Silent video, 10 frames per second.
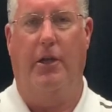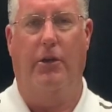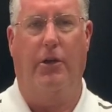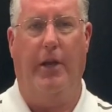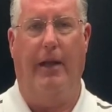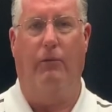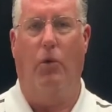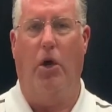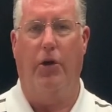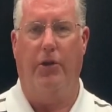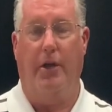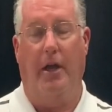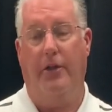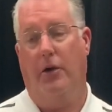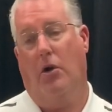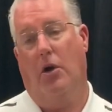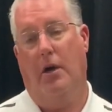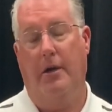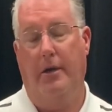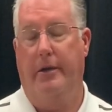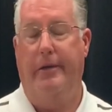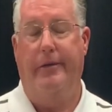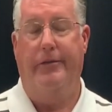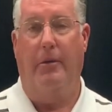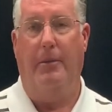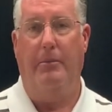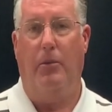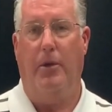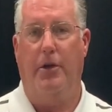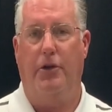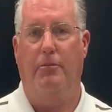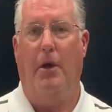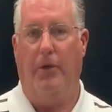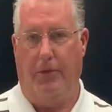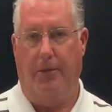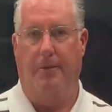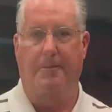You can have one or the other, or some people want to do both.